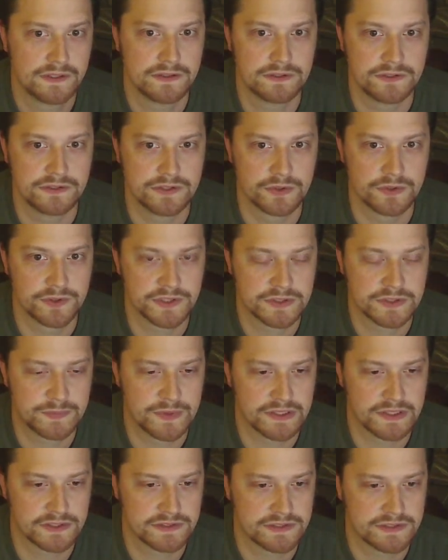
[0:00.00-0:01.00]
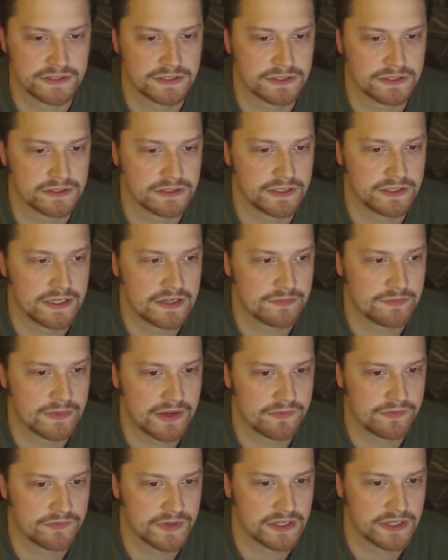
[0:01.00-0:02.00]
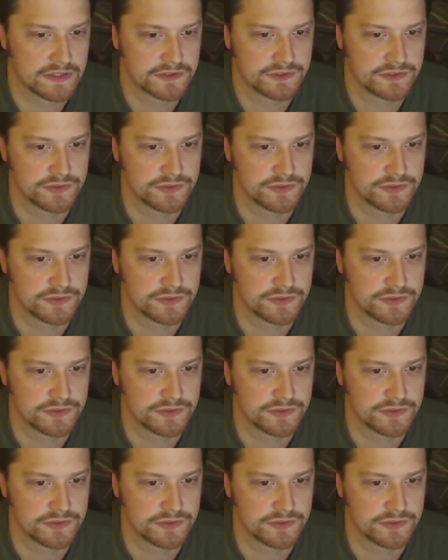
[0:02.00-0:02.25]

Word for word: don't expect uh, any of my fans